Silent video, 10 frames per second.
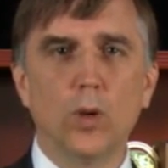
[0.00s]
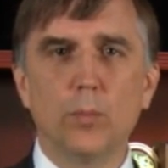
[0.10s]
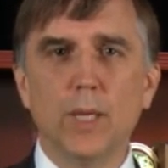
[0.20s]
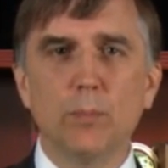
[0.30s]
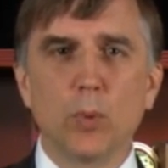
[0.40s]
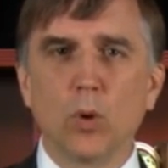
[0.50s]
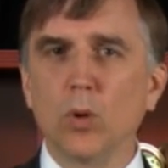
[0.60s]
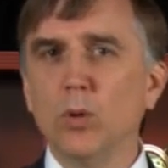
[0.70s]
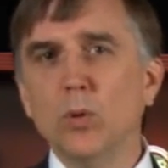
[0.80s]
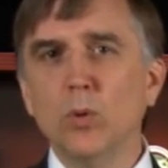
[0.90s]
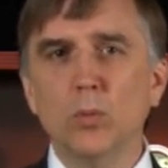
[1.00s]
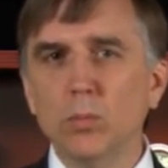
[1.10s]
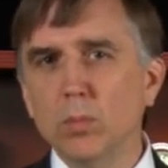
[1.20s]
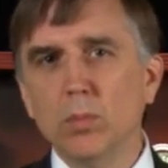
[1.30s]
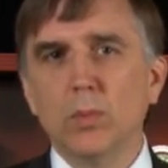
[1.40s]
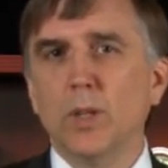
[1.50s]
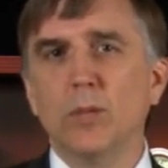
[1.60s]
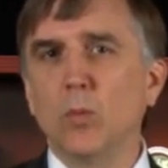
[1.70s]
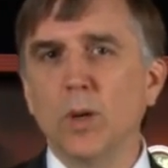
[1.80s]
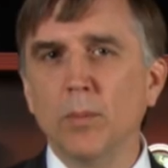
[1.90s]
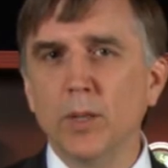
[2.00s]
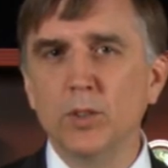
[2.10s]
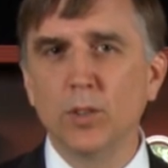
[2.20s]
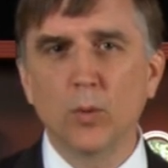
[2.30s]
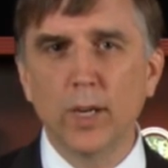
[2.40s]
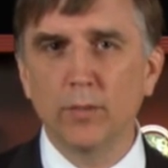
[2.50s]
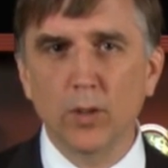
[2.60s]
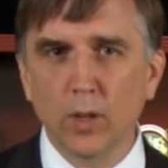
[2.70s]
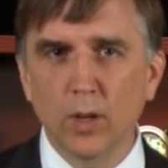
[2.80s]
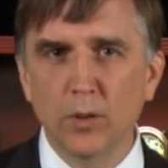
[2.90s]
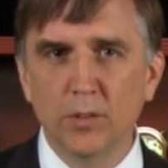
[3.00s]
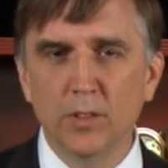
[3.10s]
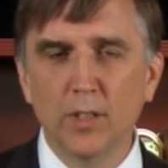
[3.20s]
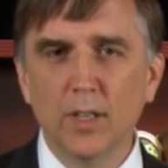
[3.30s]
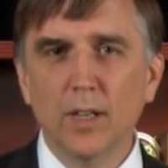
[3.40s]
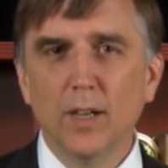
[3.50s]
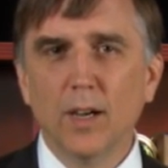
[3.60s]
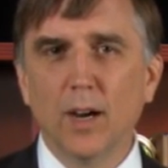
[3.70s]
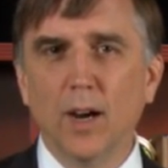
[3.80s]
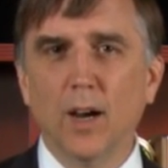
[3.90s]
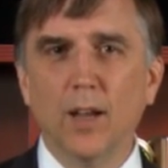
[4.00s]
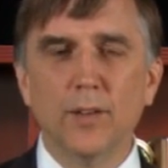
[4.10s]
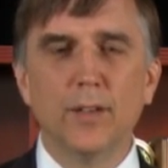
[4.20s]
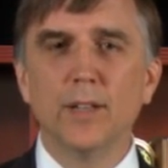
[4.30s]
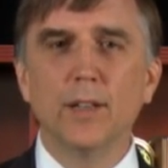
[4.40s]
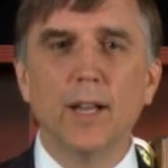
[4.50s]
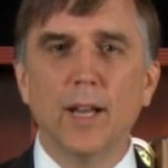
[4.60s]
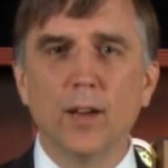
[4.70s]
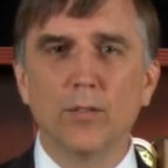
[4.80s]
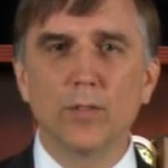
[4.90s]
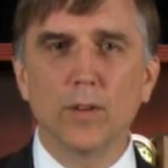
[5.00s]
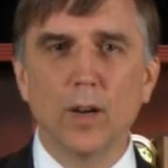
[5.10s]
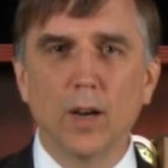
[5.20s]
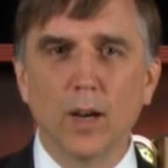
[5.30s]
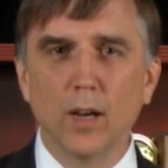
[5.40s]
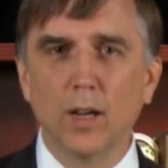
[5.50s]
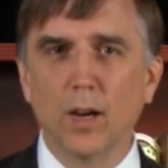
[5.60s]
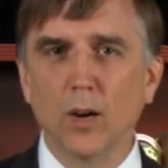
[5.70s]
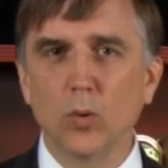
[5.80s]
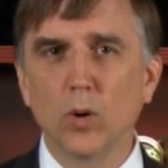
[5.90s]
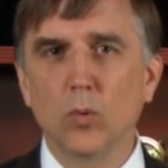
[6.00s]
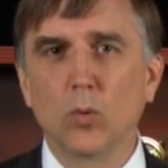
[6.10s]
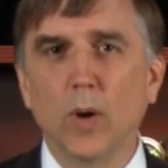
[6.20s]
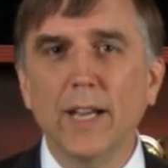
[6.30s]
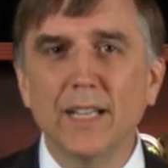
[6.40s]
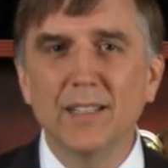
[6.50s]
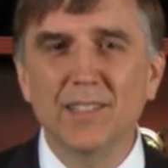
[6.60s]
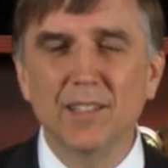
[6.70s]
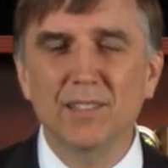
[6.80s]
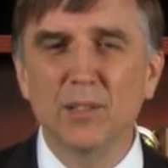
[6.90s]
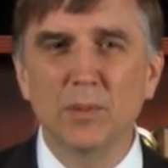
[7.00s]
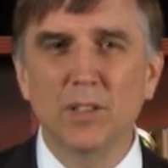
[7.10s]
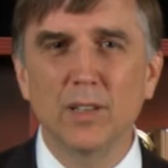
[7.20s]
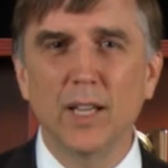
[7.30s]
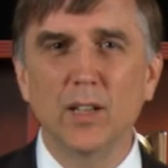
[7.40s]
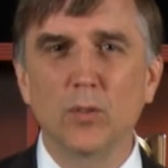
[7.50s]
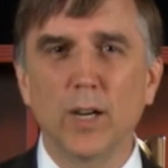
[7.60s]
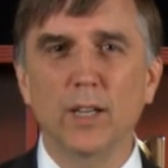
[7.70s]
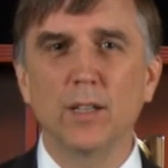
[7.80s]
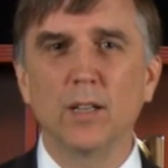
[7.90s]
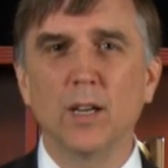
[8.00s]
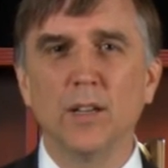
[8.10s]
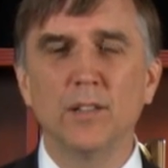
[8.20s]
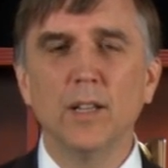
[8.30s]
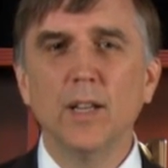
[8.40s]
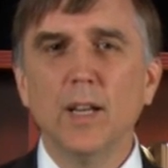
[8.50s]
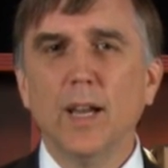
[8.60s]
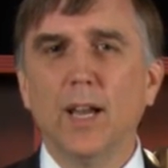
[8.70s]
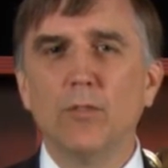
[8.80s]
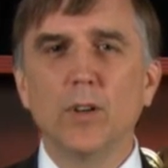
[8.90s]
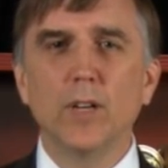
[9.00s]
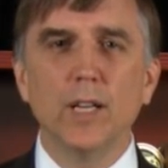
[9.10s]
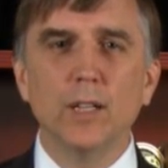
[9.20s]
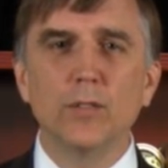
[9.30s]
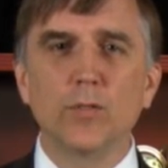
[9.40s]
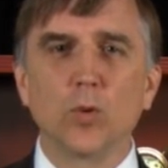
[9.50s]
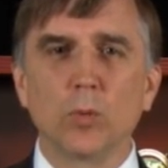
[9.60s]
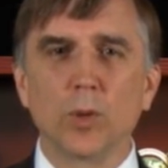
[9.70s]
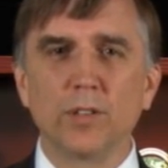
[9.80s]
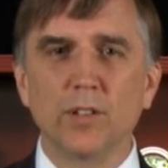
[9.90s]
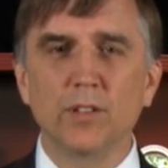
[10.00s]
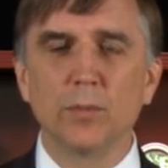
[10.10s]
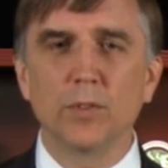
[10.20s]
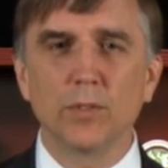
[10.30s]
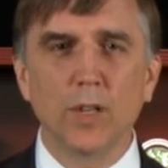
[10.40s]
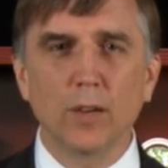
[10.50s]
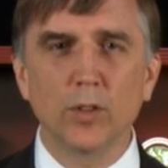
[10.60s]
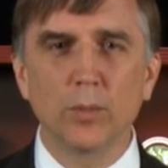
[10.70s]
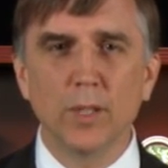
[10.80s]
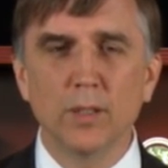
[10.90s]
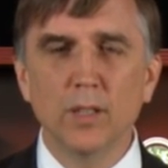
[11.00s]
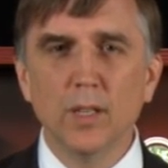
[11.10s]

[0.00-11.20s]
people who didn't wear much in the way of clothes, didn't have writing systems that they could recognize, had very informal systems of government,